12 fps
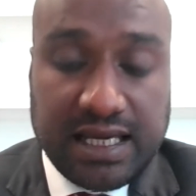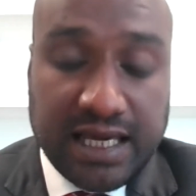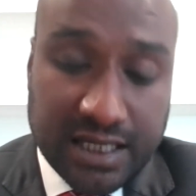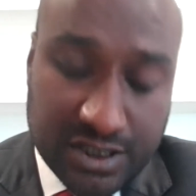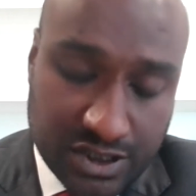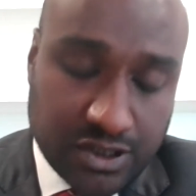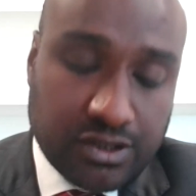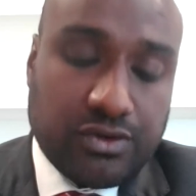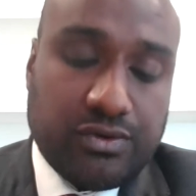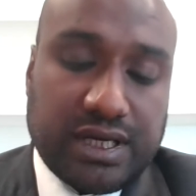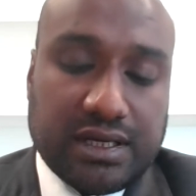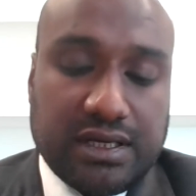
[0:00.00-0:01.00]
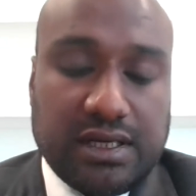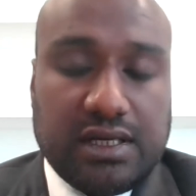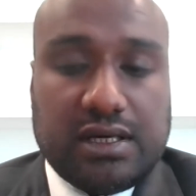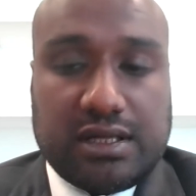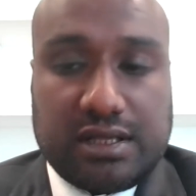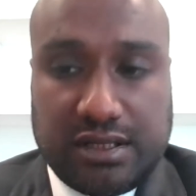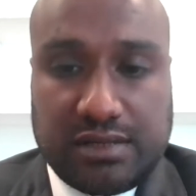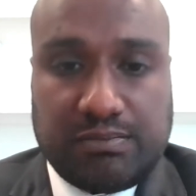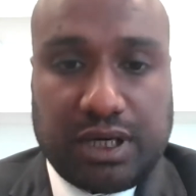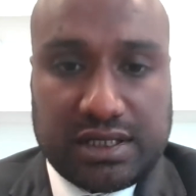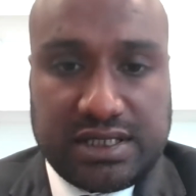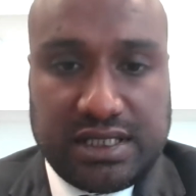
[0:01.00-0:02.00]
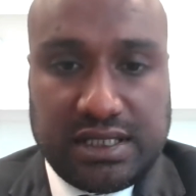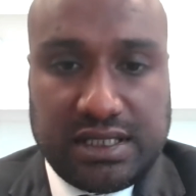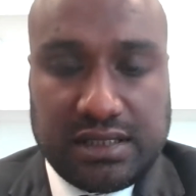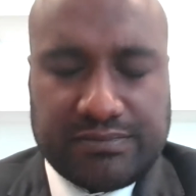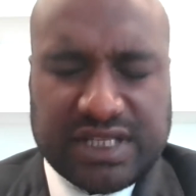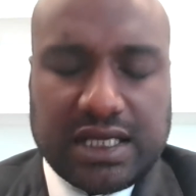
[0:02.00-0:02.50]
excluding third-party,